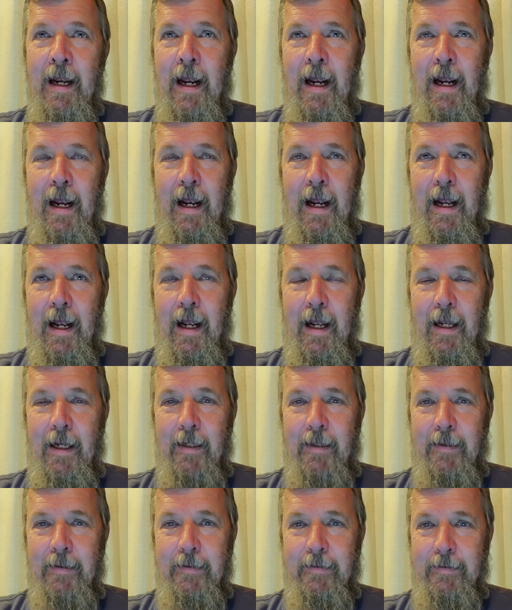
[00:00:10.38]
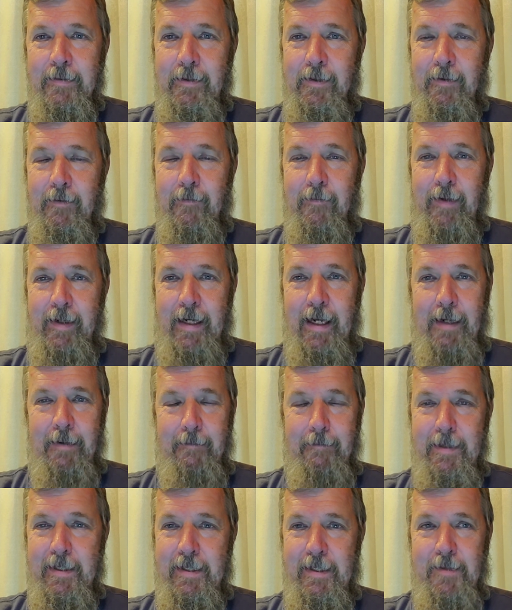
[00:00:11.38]
You know, we
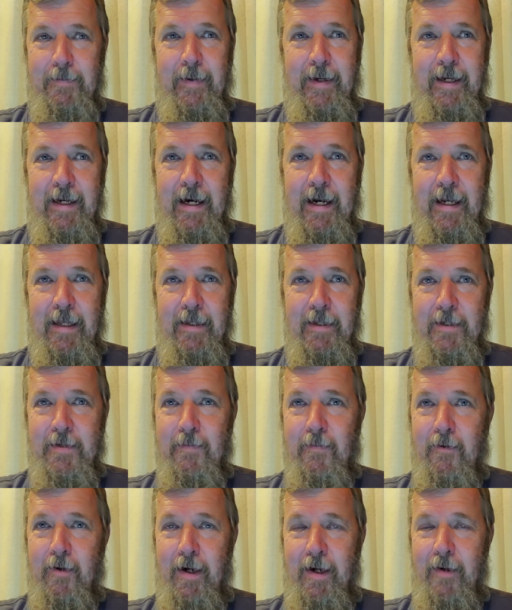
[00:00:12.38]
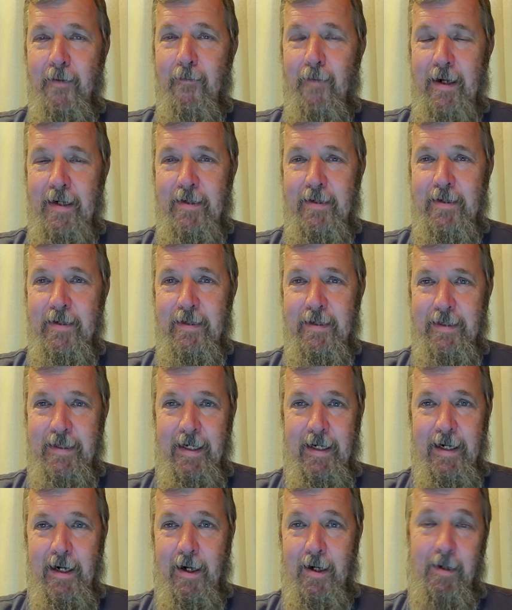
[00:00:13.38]
got Mrs. P and I this morning went and
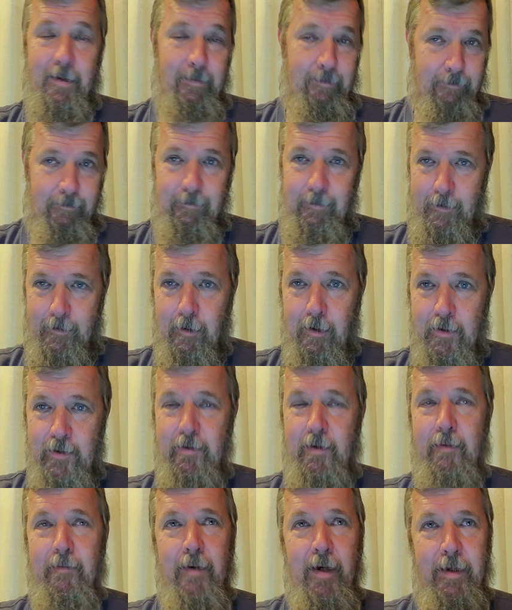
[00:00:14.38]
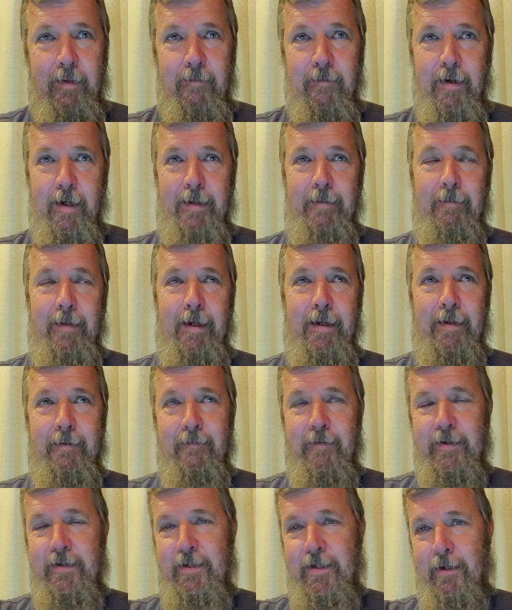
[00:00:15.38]
did our grocery run, right? And it
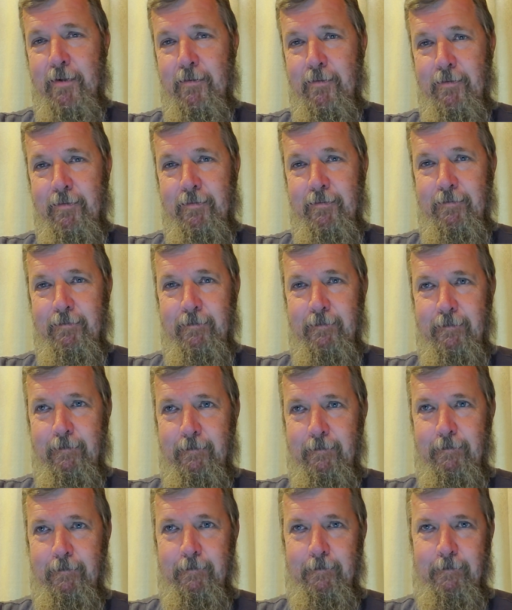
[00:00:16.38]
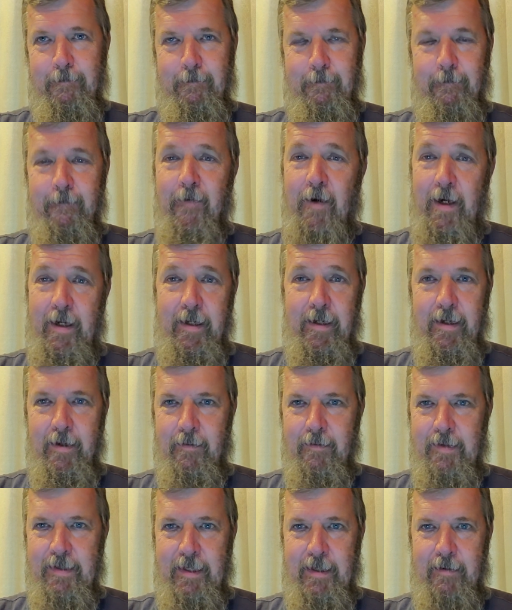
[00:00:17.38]
was so fun, you
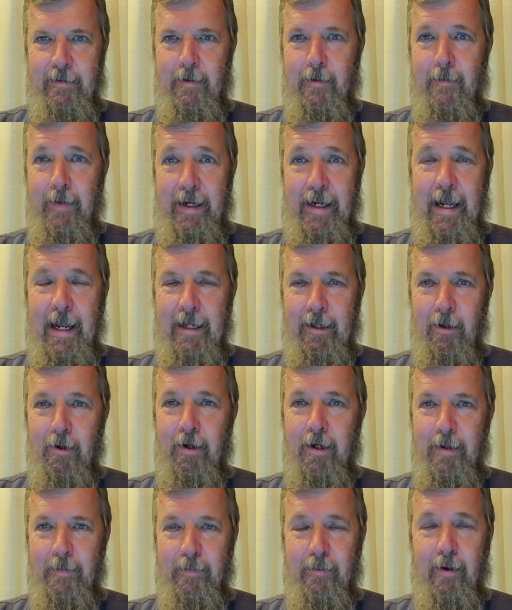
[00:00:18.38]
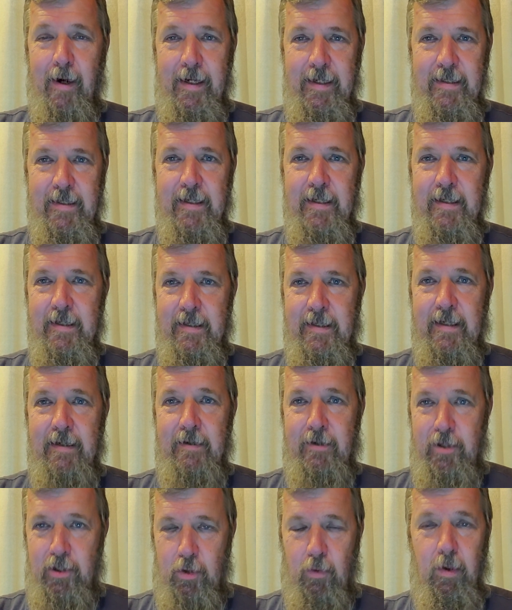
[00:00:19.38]
know, to, oh my God, look at prices
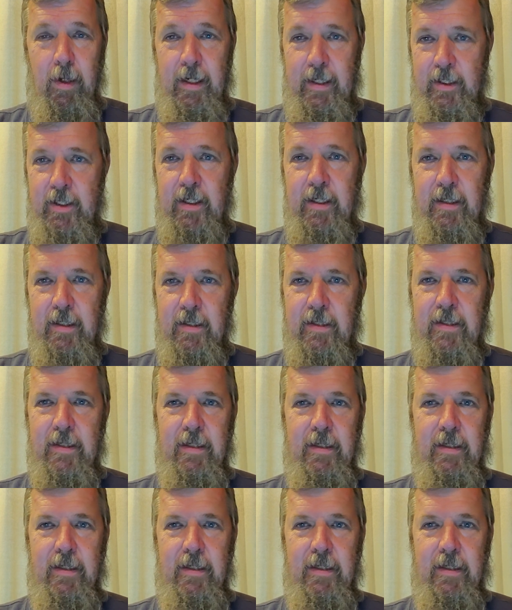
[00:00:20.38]
and shortages.